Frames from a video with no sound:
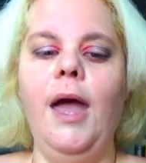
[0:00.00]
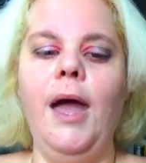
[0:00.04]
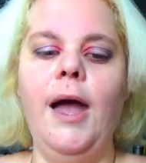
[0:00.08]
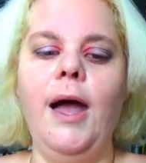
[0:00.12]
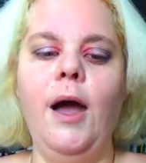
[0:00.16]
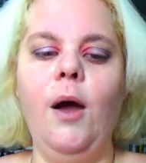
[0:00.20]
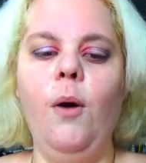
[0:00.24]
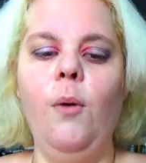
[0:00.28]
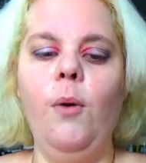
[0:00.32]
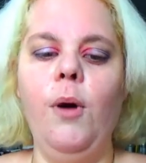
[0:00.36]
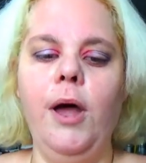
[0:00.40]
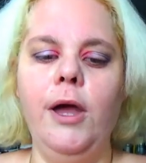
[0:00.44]

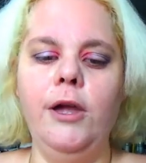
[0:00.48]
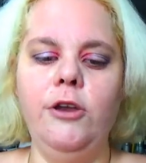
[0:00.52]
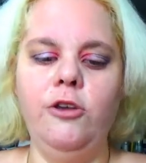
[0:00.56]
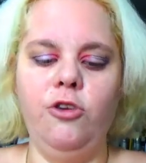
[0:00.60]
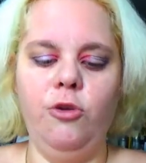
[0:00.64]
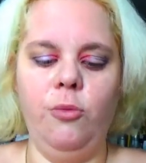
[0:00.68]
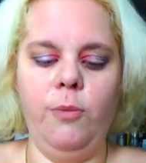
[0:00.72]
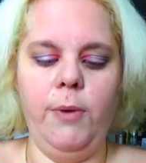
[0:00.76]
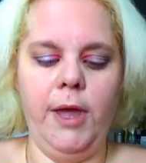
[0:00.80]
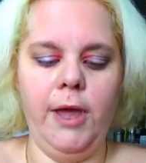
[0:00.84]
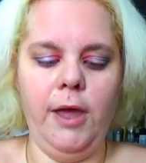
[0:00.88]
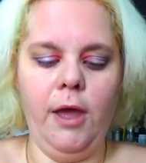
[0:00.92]
how I
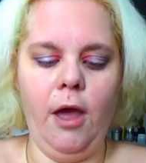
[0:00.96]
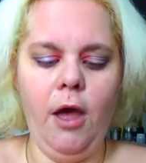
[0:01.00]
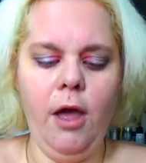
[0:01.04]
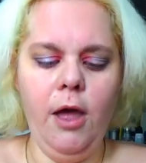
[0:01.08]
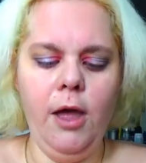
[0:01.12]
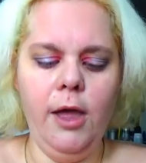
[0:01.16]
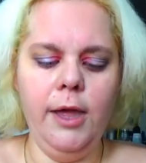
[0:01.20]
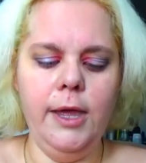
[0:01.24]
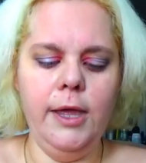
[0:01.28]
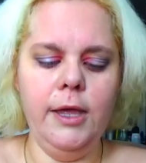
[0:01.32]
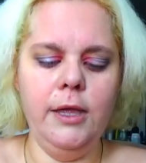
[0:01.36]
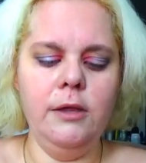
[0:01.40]
do my
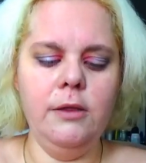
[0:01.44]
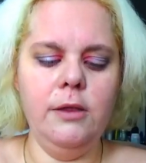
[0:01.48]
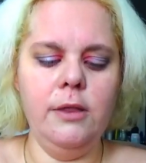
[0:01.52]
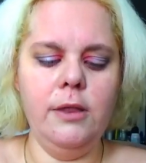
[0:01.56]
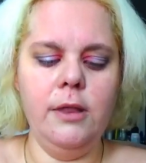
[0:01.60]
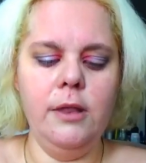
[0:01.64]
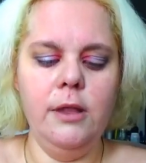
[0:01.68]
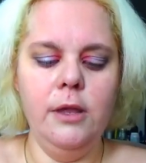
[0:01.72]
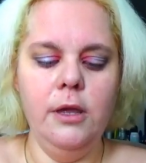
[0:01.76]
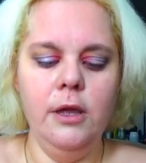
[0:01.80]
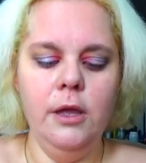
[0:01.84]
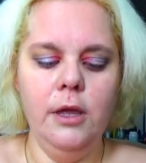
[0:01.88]

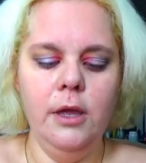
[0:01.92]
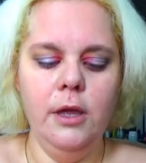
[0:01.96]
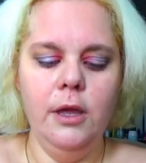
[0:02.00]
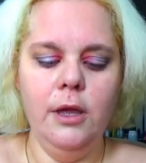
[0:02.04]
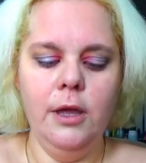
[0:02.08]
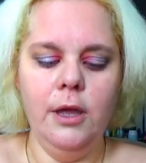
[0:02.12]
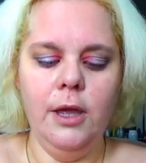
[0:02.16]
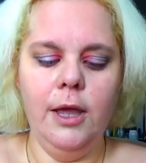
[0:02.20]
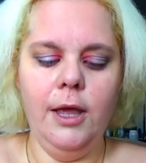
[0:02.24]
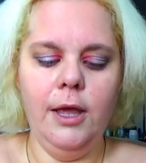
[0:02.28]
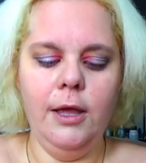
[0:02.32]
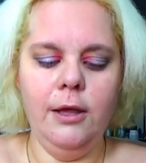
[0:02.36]
eyes
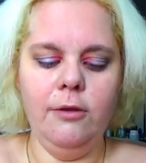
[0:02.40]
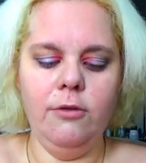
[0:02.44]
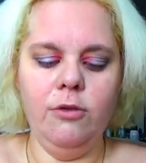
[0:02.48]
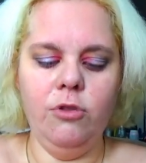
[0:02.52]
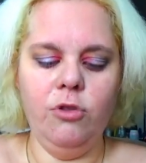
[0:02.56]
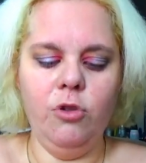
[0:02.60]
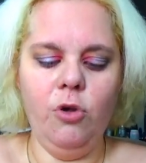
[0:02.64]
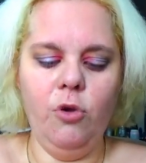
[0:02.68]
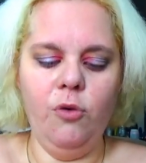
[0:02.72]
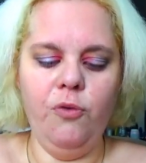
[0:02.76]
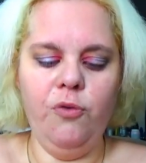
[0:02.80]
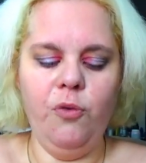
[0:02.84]
and
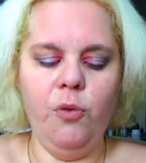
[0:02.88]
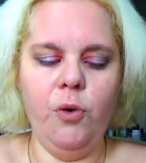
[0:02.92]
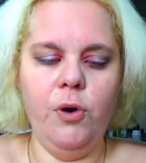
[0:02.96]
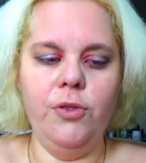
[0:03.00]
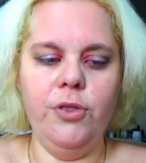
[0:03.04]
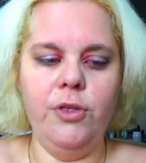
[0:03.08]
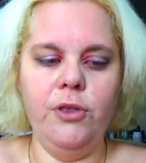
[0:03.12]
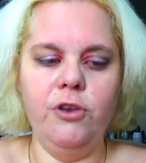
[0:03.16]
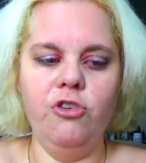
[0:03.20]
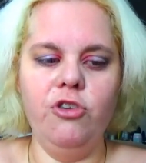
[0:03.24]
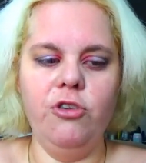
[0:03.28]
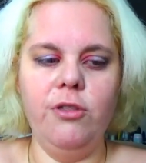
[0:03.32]
so
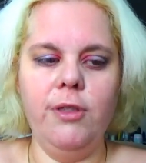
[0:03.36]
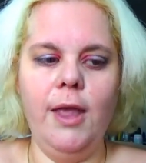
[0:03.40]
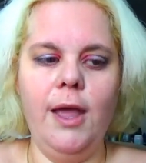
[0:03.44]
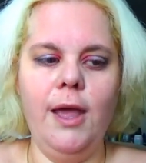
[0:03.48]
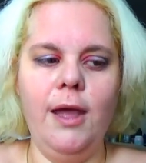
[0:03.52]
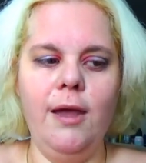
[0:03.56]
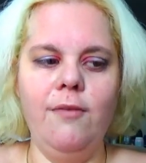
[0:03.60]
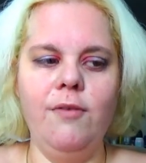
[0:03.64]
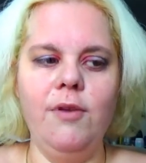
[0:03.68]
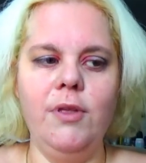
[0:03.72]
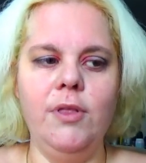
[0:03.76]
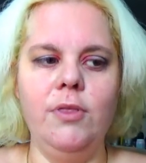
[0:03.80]
forth, and just
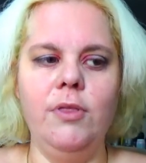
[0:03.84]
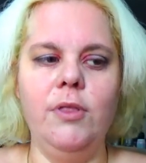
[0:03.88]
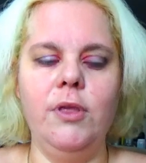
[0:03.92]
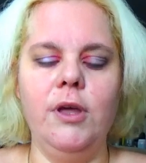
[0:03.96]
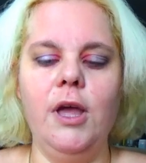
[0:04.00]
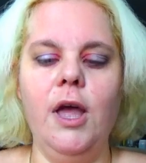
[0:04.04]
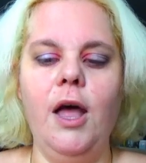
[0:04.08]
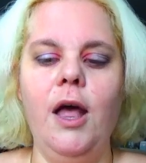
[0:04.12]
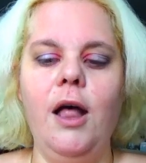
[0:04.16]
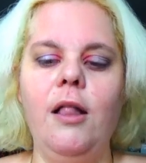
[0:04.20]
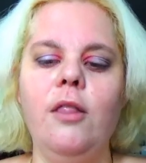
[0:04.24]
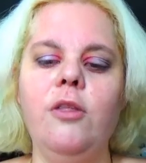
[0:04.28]
having the
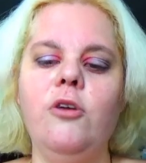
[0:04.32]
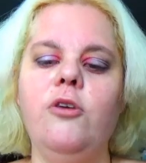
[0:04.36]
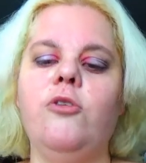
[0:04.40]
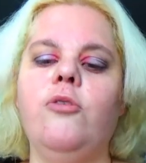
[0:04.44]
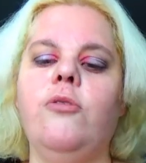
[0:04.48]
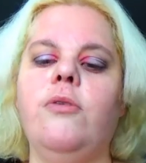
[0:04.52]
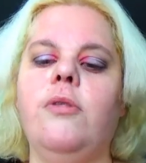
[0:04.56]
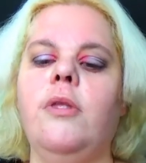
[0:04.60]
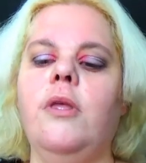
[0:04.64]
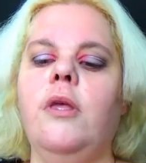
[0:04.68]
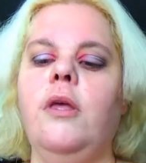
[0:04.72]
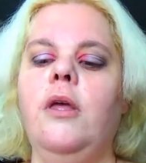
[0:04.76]

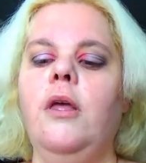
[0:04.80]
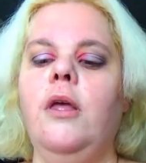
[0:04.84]
colors